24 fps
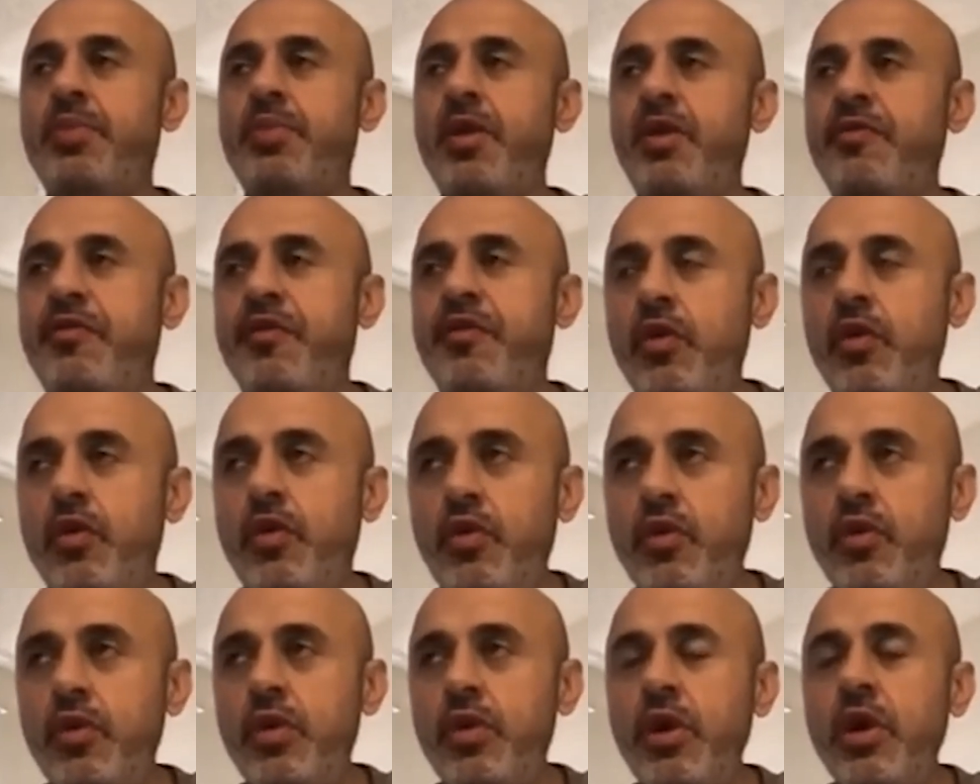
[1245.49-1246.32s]

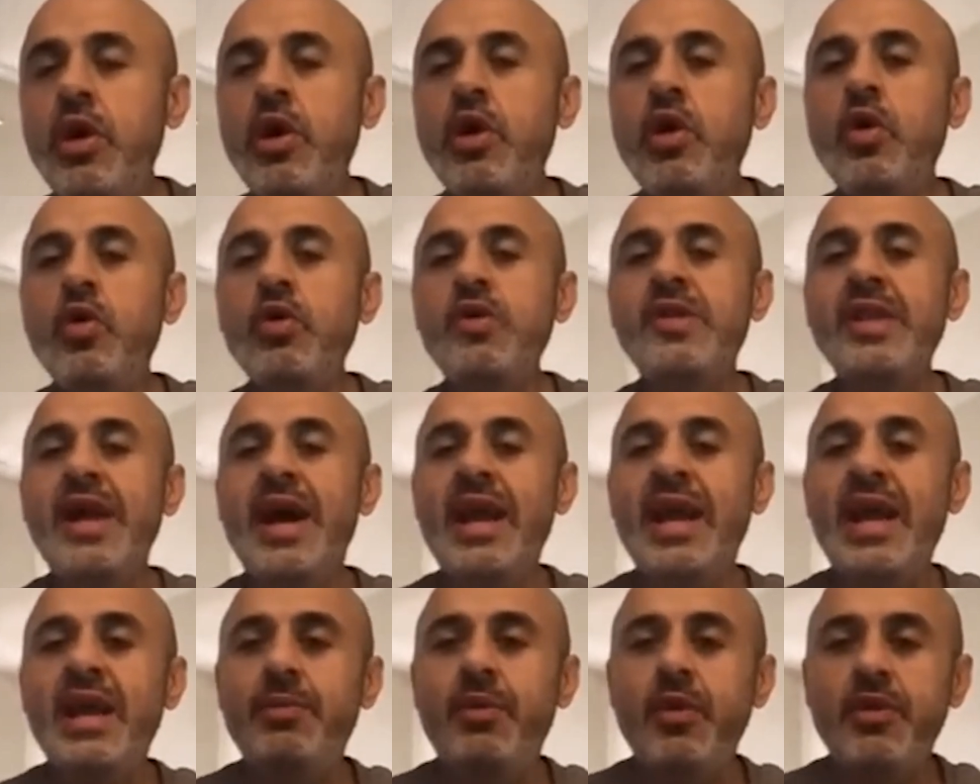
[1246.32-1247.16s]
buffoon who's
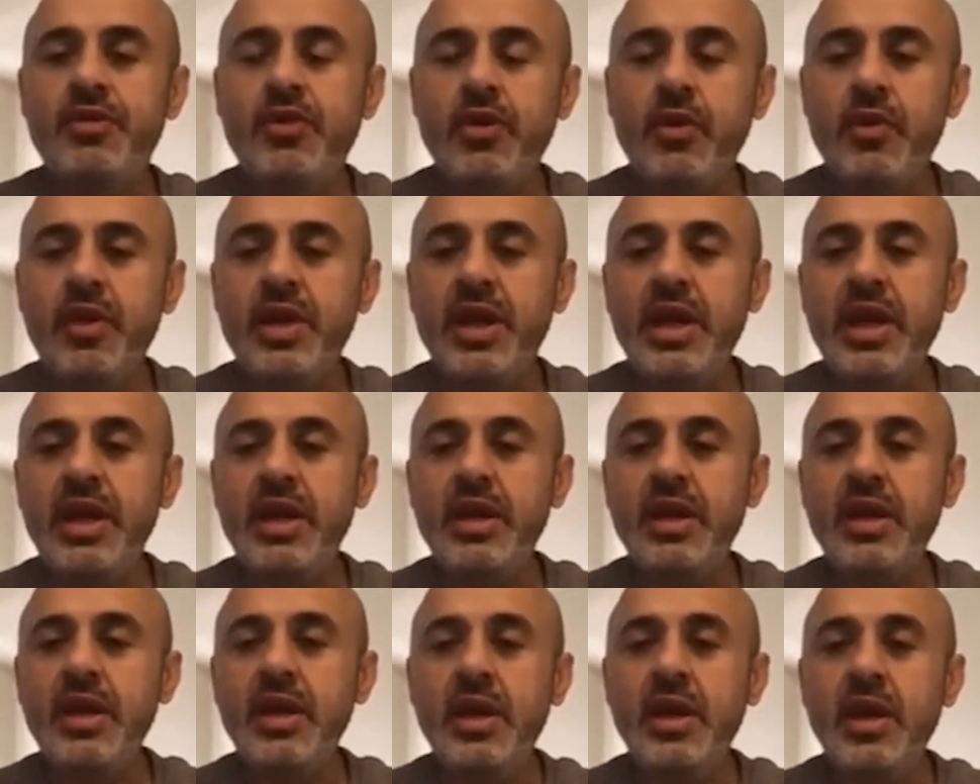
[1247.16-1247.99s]
not able to read,